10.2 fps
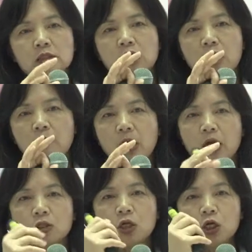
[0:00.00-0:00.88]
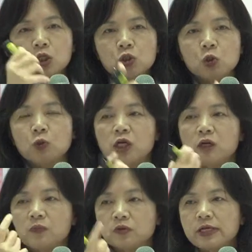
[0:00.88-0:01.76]
some
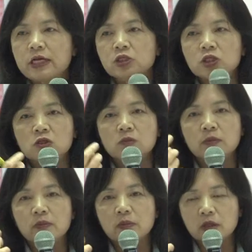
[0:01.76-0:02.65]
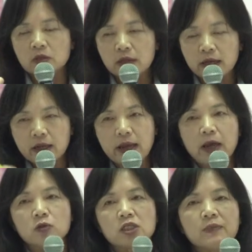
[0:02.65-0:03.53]
sodium, potassium,
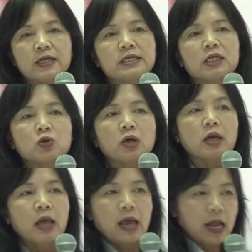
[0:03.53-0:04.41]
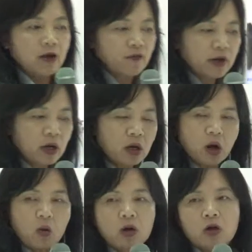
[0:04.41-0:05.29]
calcium, etc. at a very
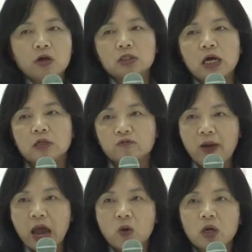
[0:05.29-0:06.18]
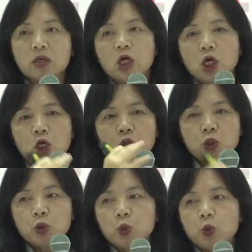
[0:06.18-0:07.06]
lower power
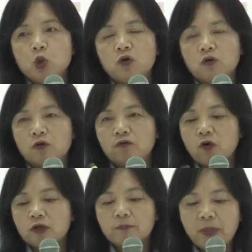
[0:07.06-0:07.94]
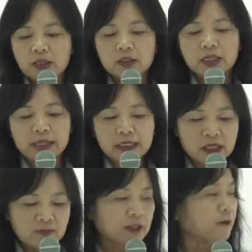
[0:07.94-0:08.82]
for the better
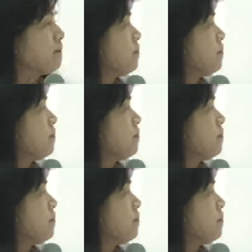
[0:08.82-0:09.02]
detachment.